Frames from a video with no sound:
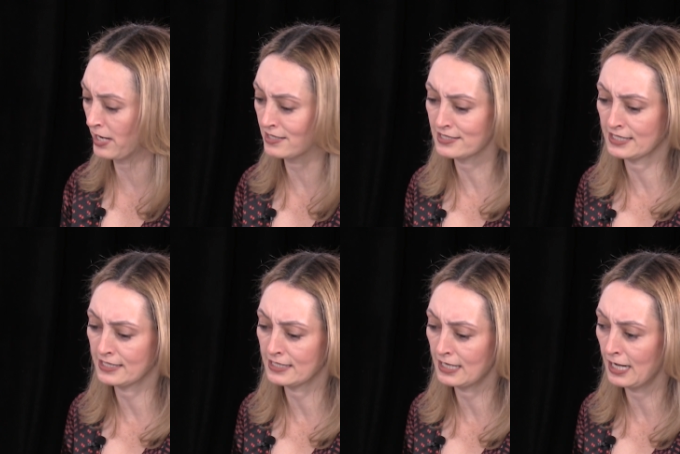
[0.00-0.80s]
ranked
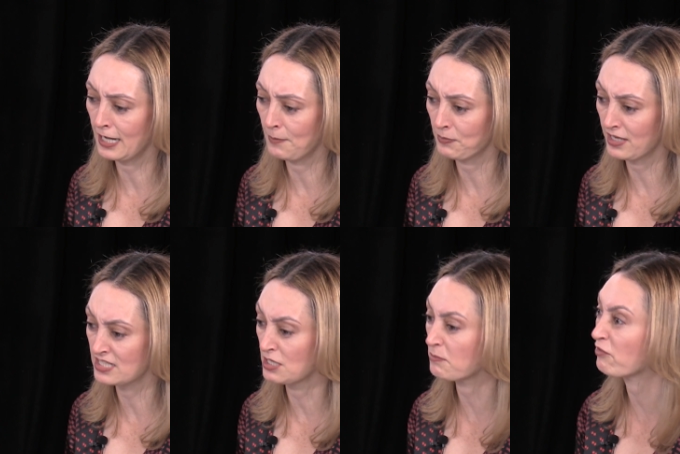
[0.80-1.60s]
in um,
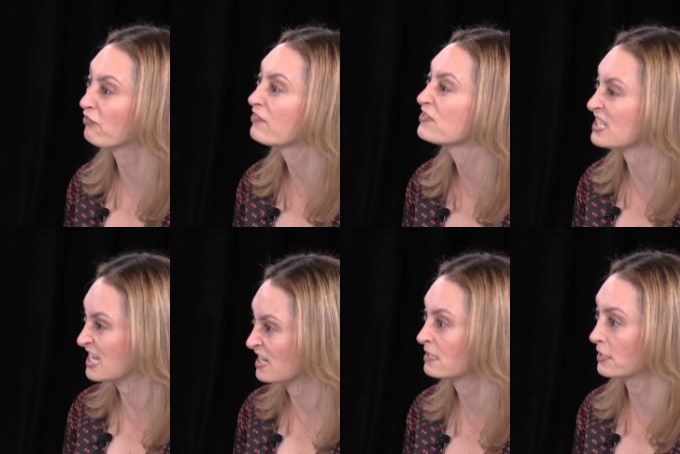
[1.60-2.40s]
as number
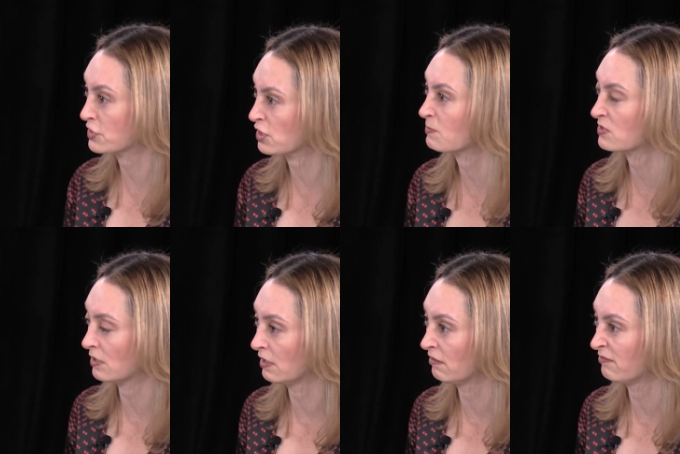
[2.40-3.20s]
15 in terms
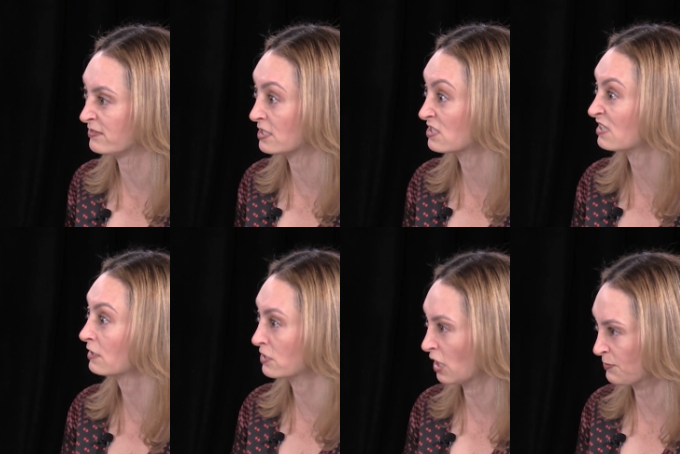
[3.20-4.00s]
of
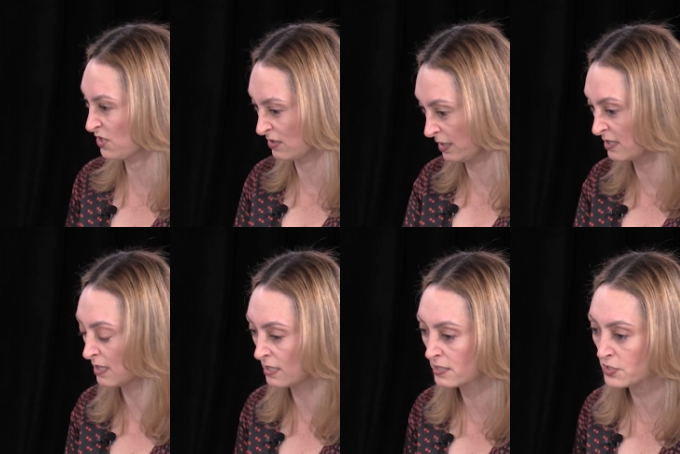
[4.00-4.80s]
digital adoption in,
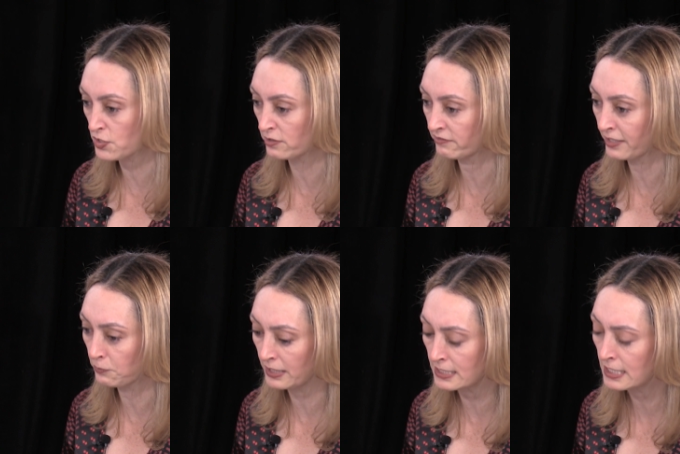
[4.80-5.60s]
in the survey,
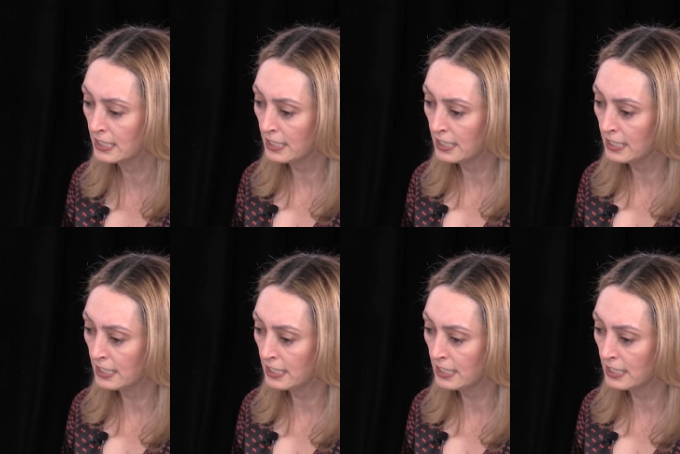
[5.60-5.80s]
right?